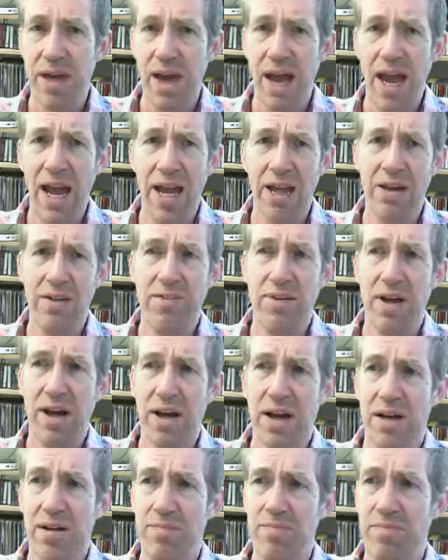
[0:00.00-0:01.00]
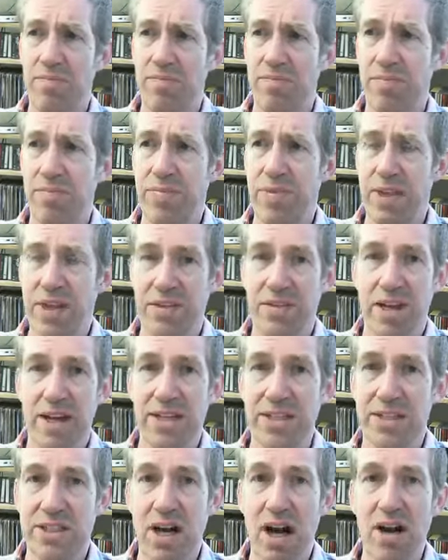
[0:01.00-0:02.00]
And things
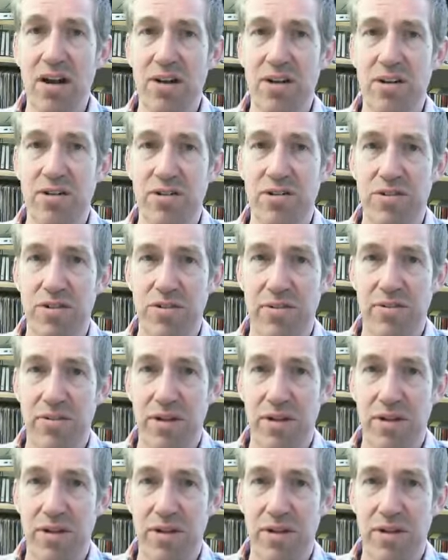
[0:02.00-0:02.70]
like dogs